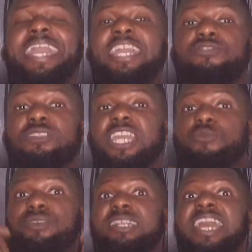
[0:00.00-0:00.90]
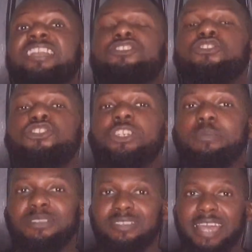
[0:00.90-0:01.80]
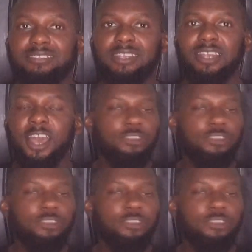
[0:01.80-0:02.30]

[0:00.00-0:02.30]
in a relationship setting.